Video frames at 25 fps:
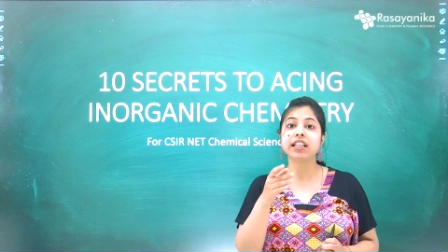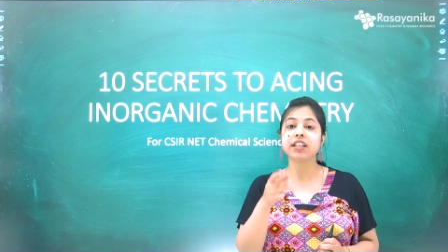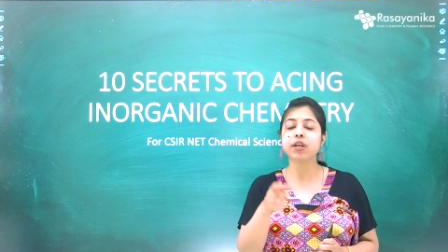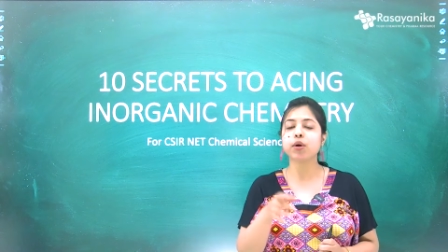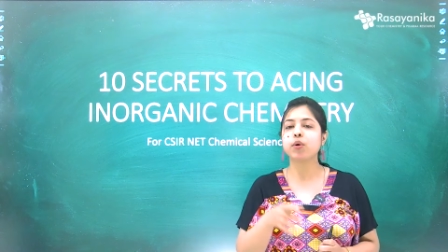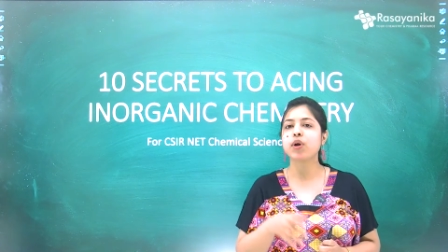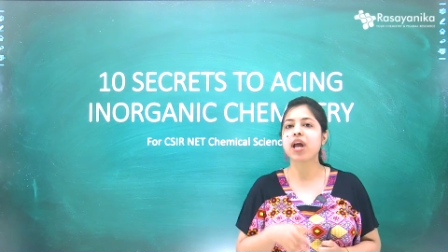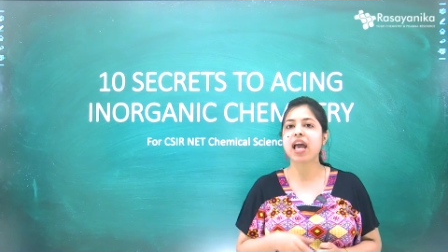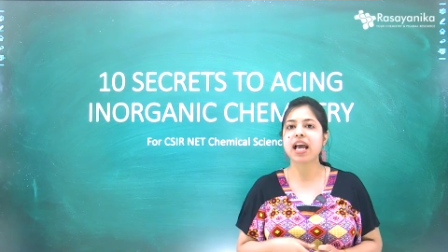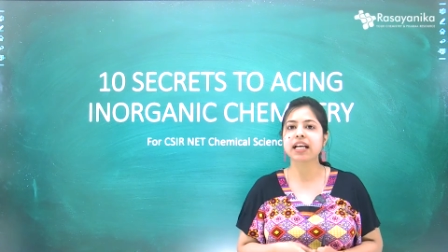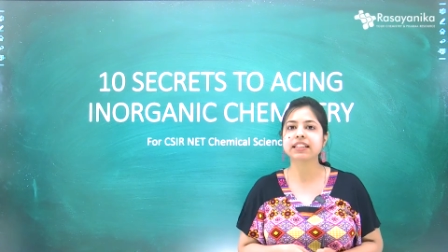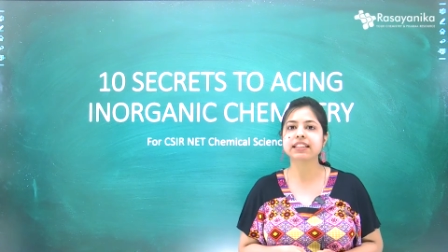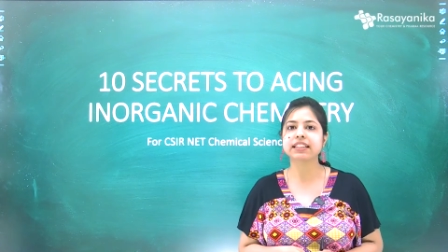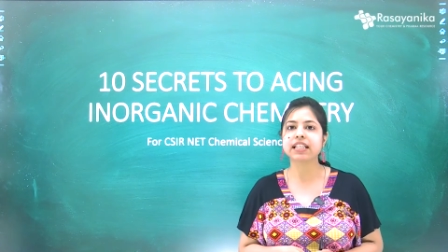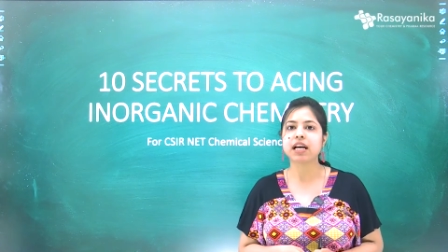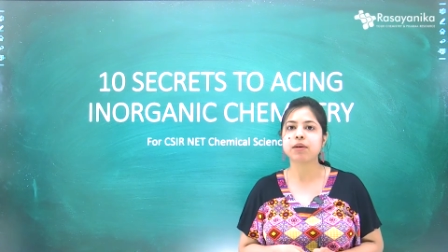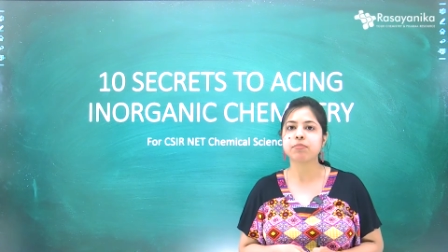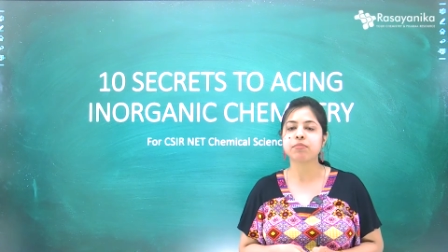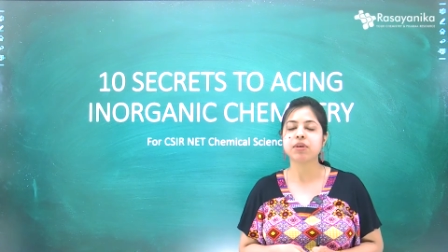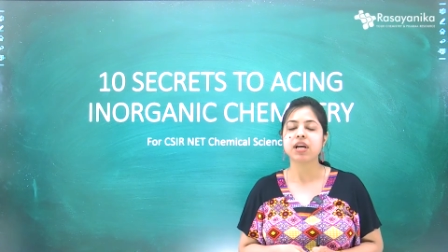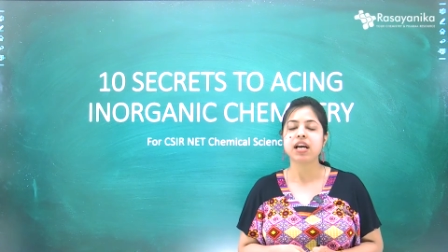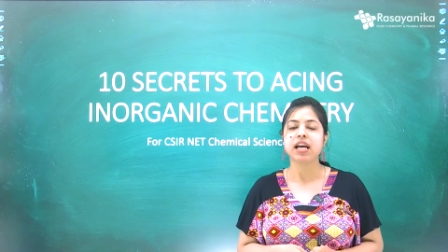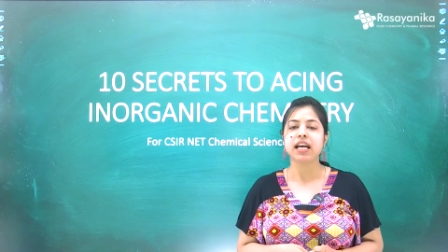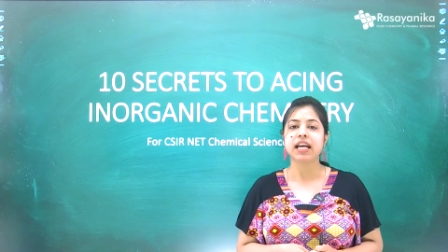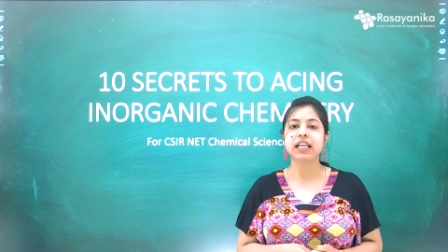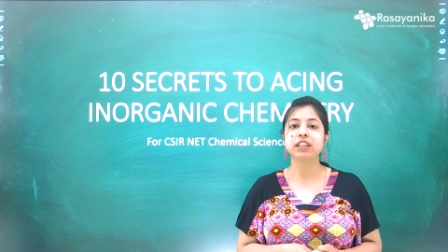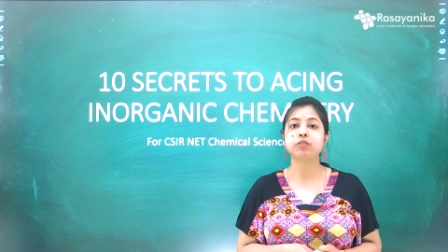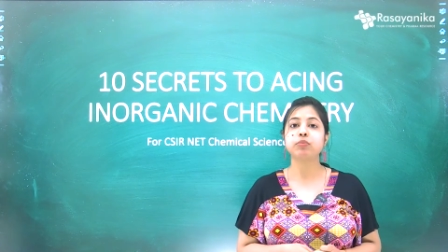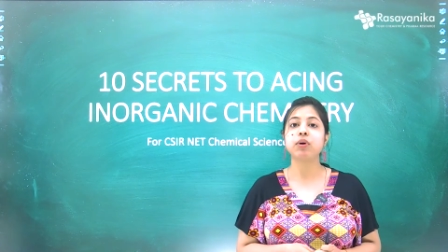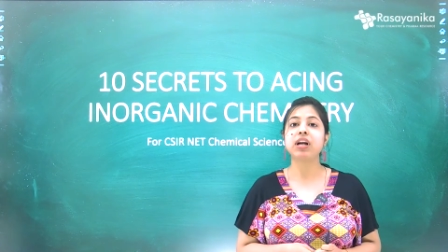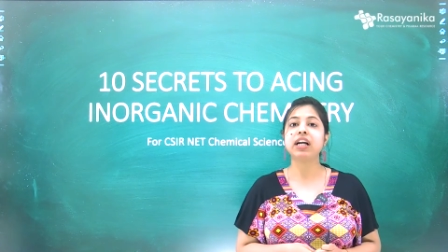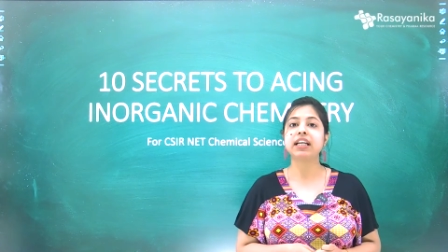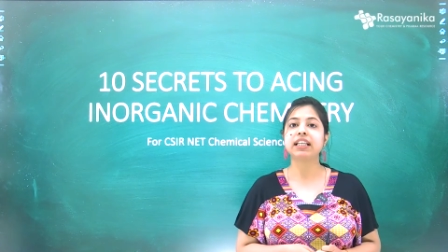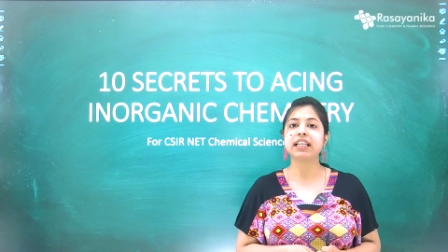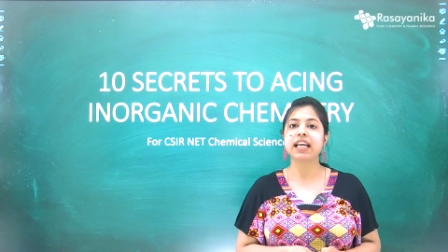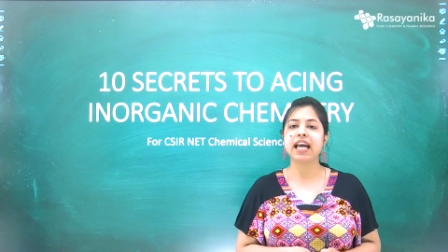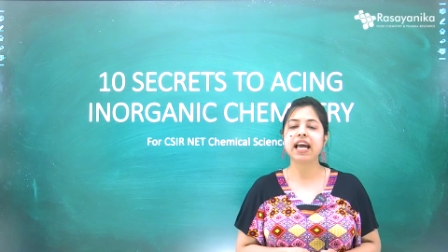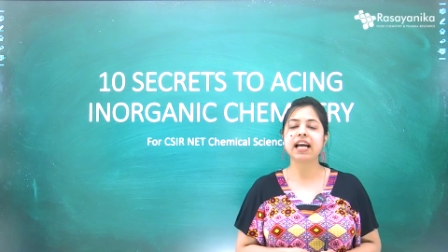in your exam it
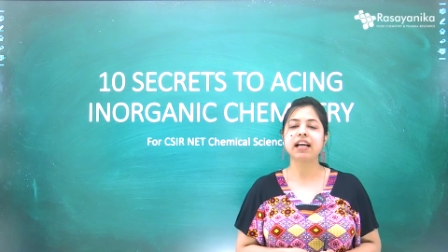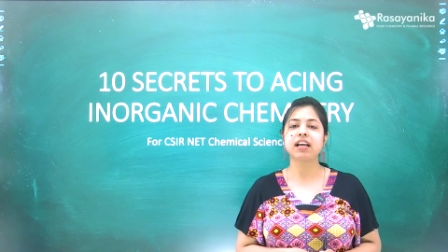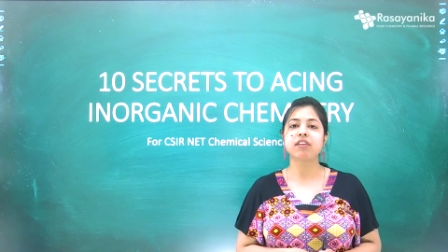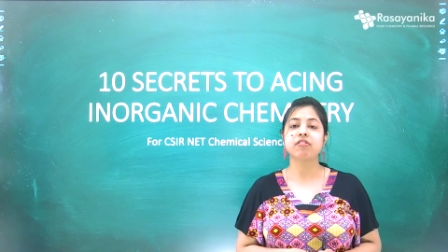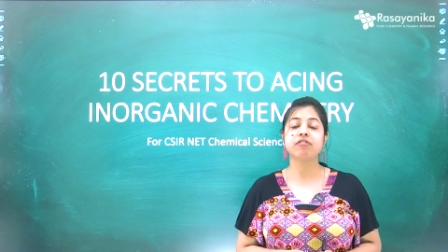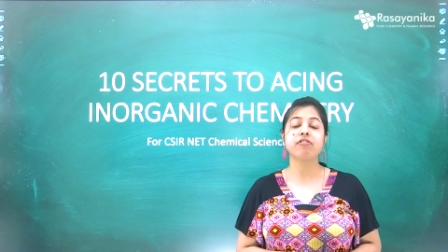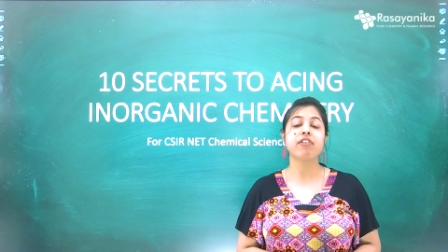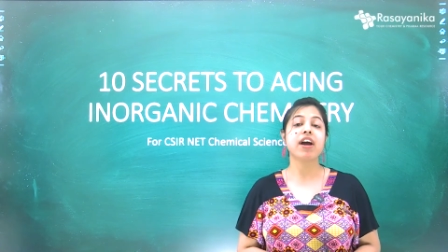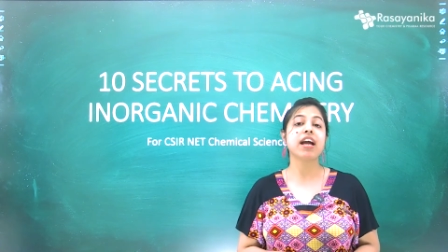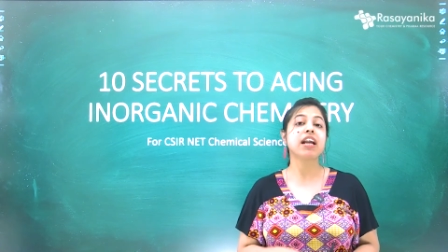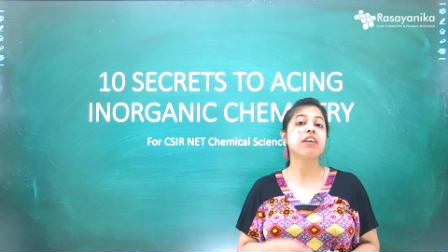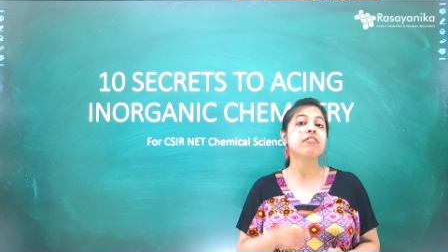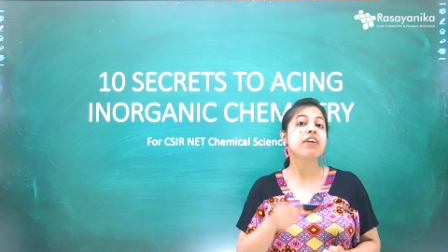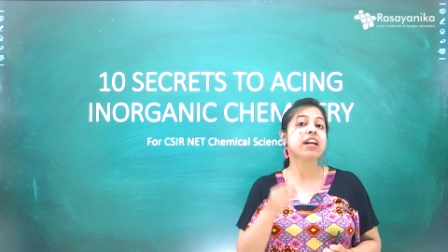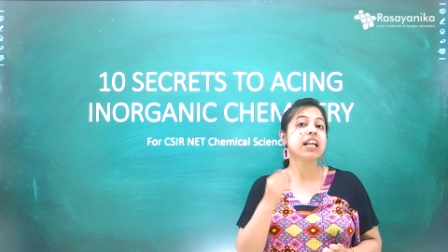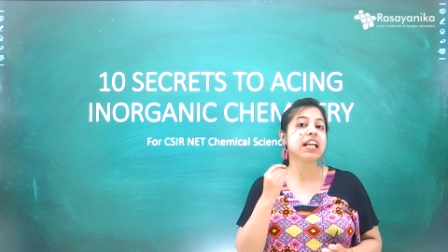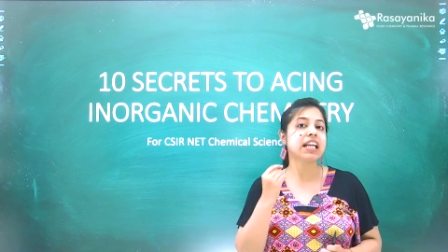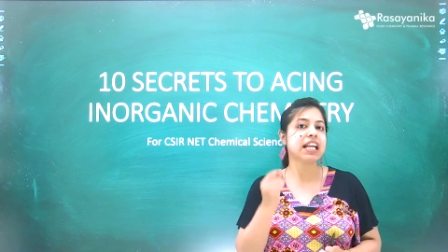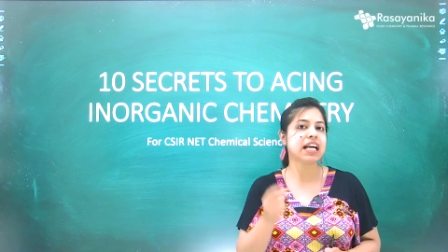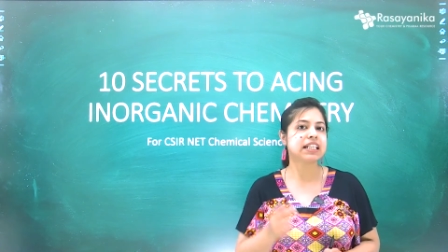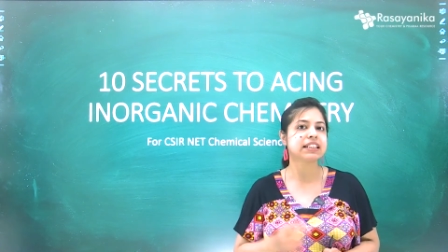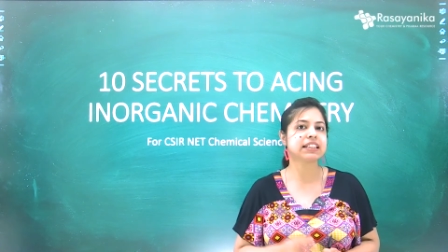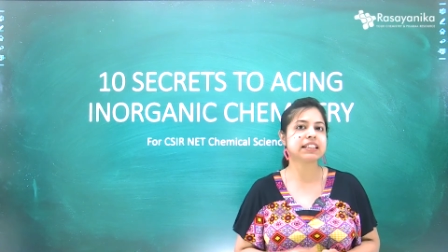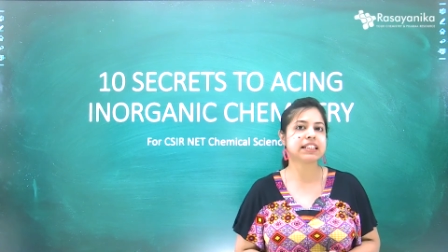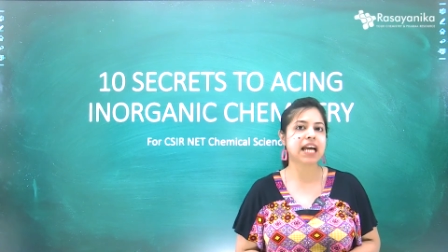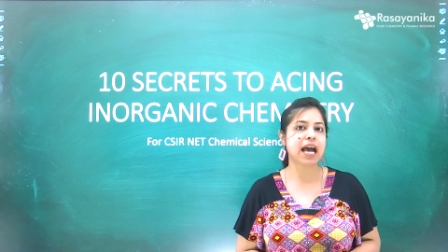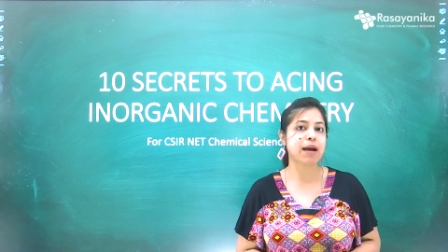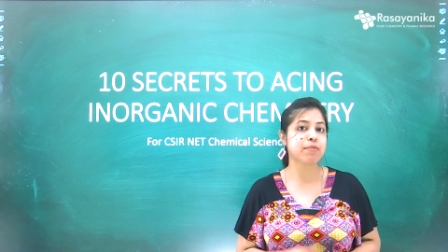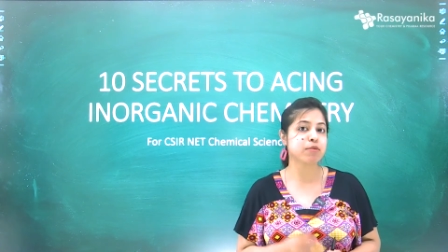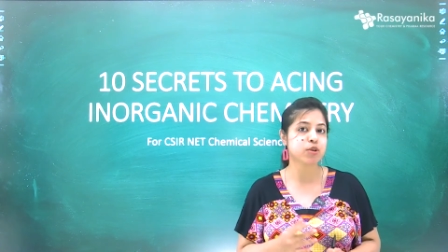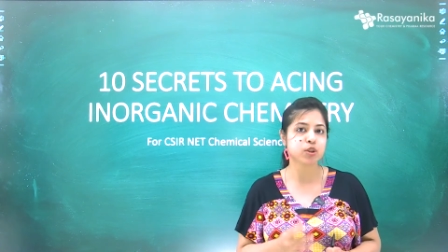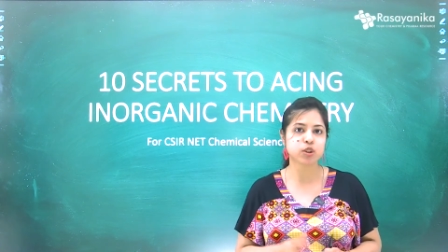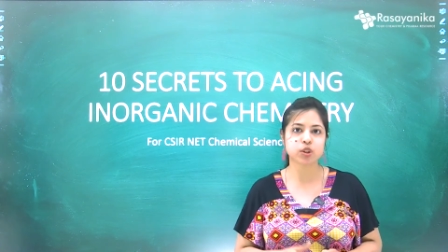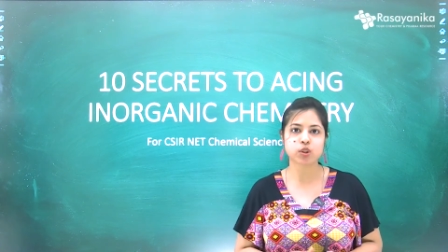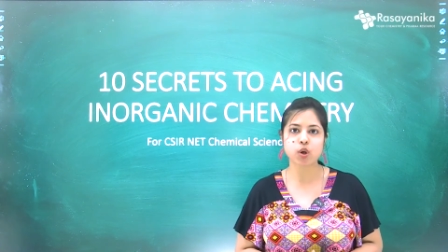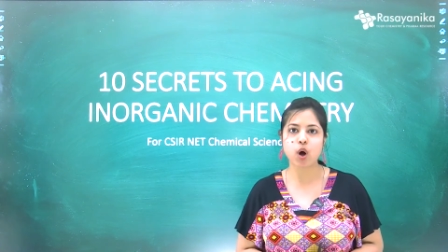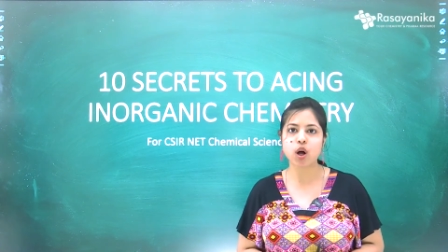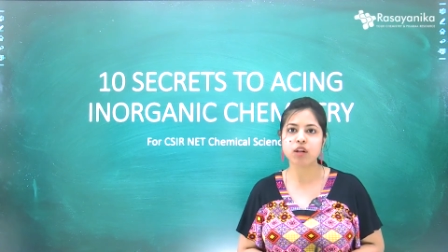will take very very less
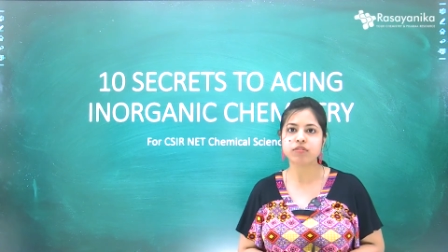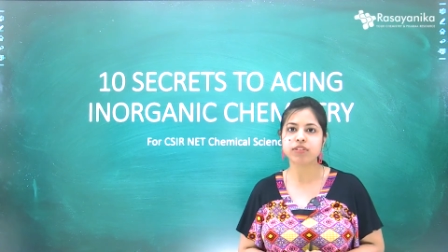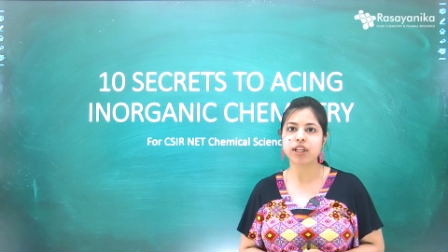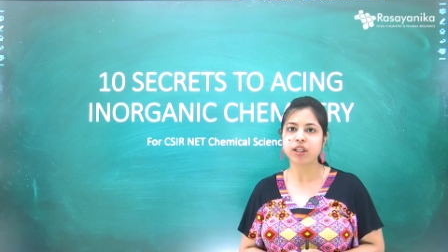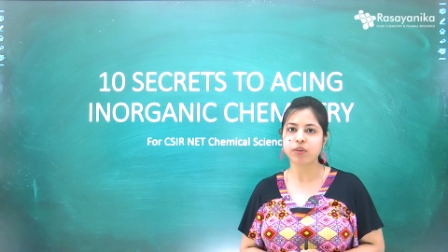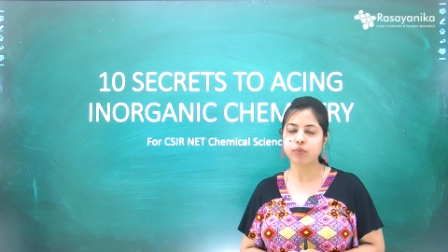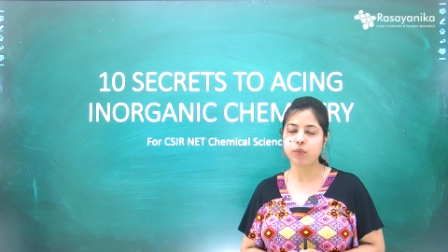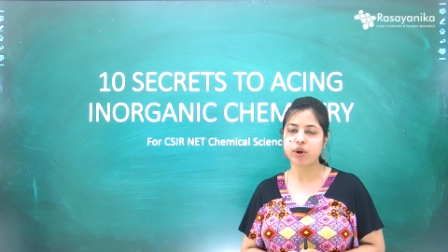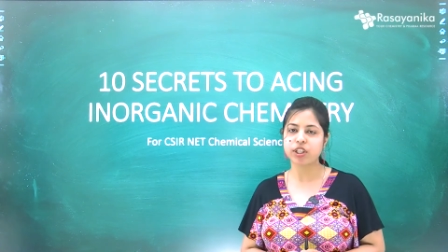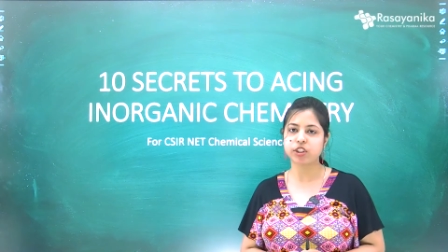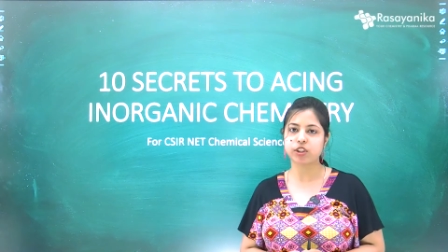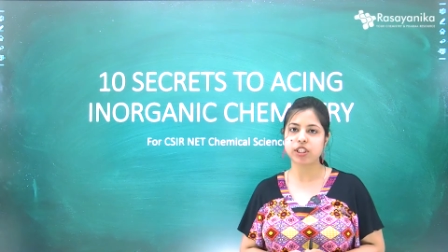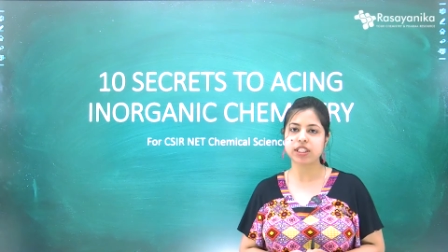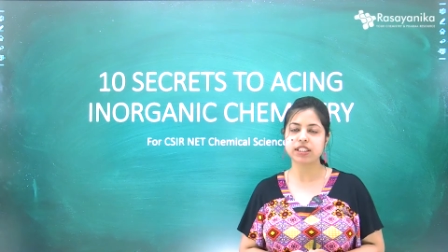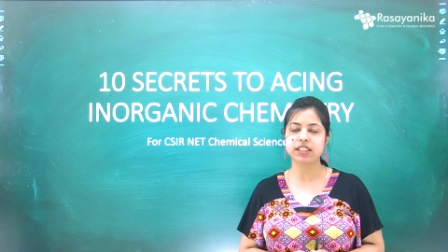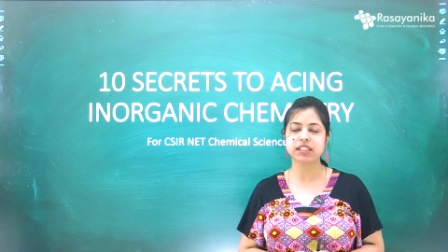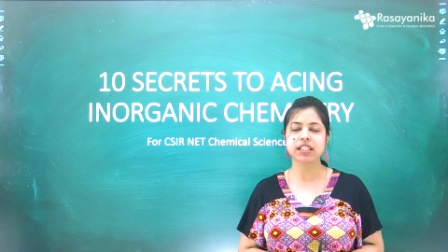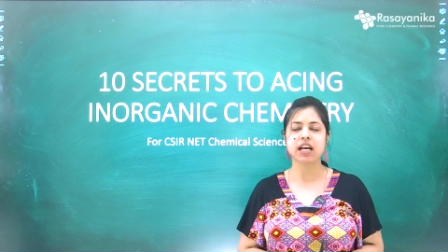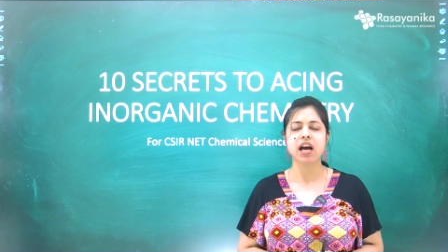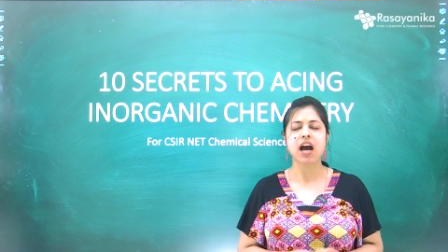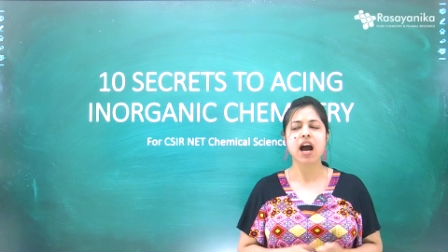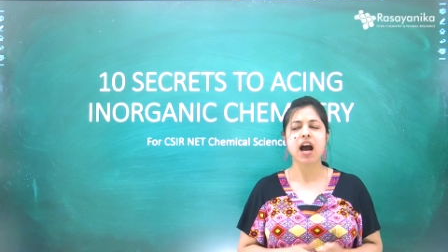time to solve the questions